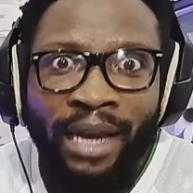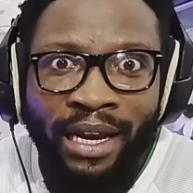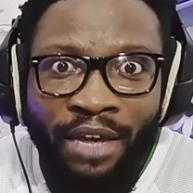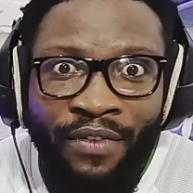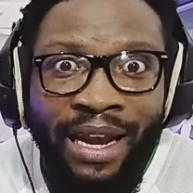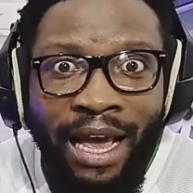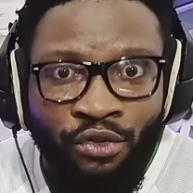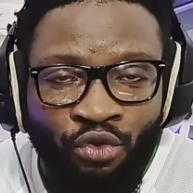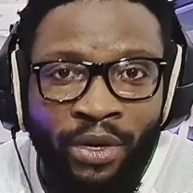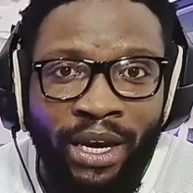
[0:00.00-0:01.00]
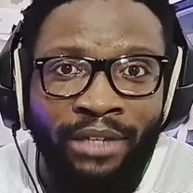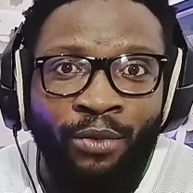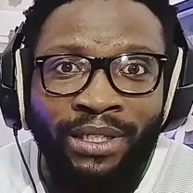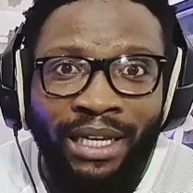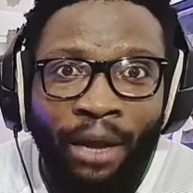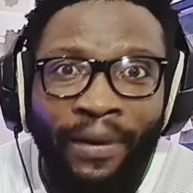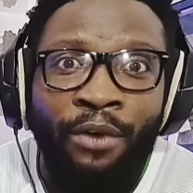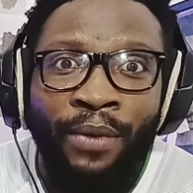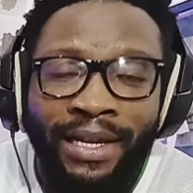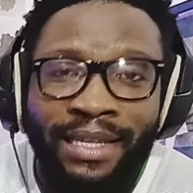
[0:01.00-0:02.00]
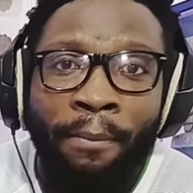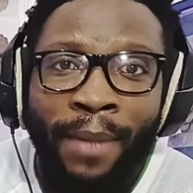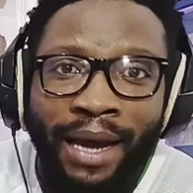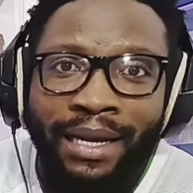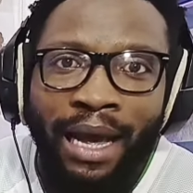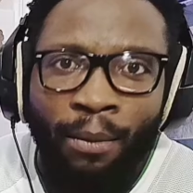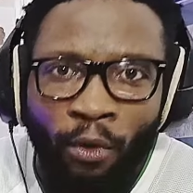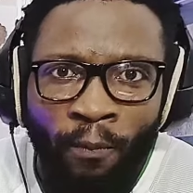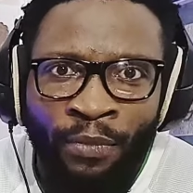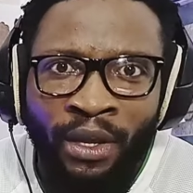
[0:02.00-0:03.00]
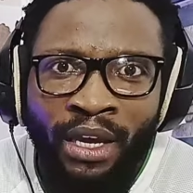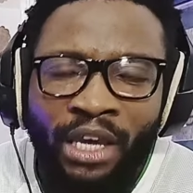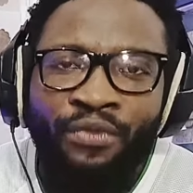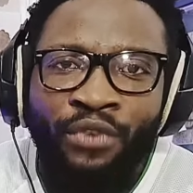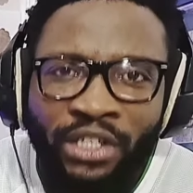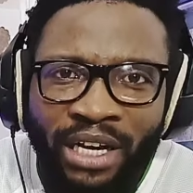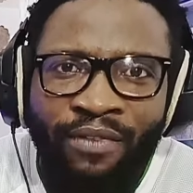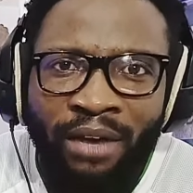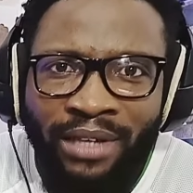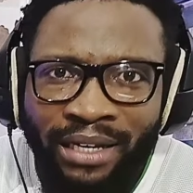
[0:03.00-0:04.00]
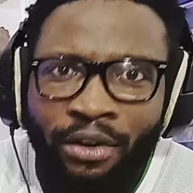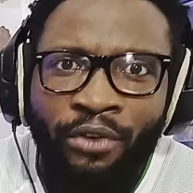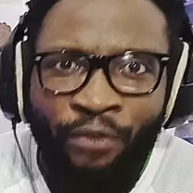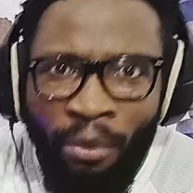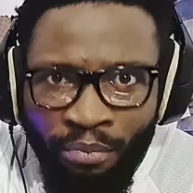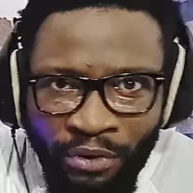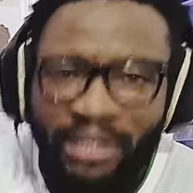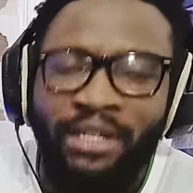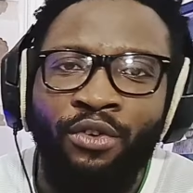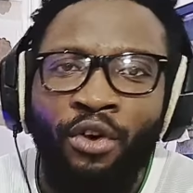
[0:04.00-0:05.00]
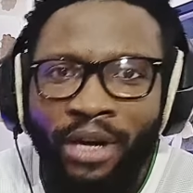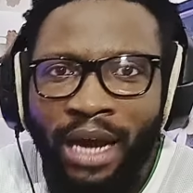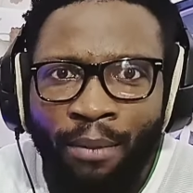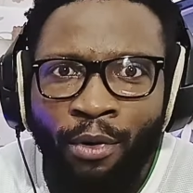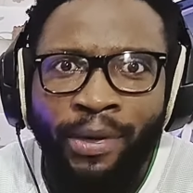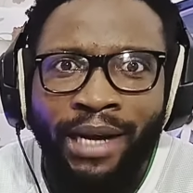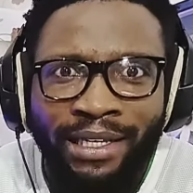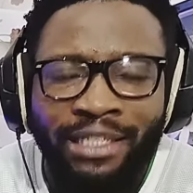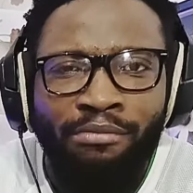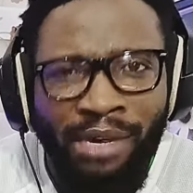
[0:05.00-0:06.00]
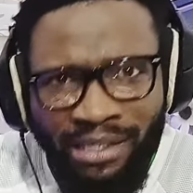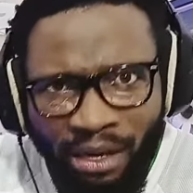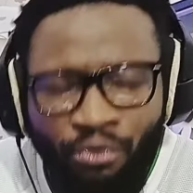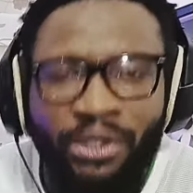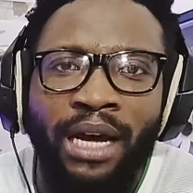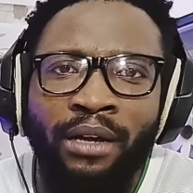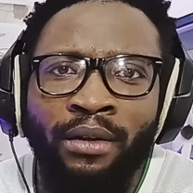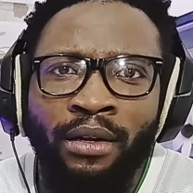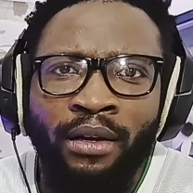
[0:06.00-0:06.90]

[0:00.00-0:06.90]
Then even last 2 years, when Shatta Wale released the Mali album, he featured Vybz Kartel from prison on the album, that is Mansa Musa.